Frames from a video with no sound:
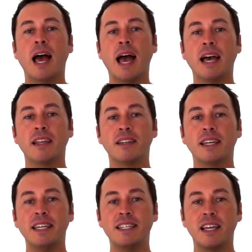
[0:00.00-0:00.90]
and
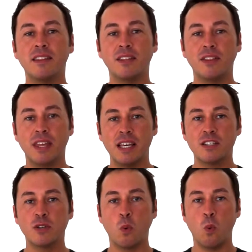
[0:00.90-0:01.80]
he said that
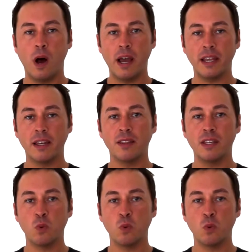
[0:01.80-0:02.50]
this wine